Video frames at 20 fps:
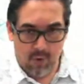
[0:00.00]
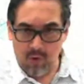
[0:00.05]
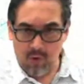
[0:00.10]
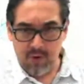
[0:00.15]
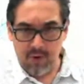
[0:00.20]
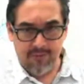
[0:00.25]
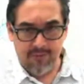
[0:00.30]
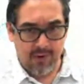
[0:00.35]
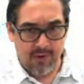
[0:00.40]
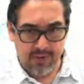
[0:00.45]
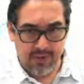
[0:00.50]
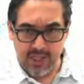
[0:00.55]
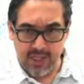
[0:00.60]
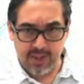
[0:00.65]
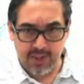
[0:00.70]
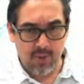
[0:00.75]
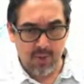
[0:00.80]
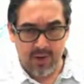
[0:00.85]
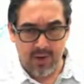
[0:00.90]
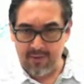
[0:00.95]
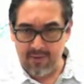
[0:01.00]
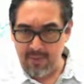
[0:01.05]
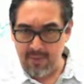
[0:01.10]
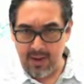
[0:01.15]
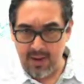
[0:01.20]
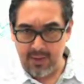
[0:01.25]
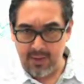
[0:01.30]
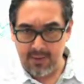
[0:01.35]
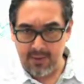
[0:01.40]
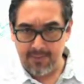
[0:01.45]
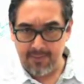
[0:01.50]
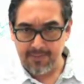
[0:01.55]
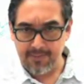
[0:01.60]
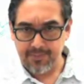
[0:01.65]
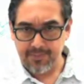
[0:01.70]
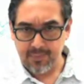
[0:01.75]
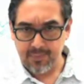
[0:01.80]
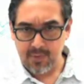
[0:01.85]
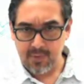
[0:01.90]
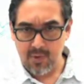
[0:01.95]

Floor, foundation, whatever it might be.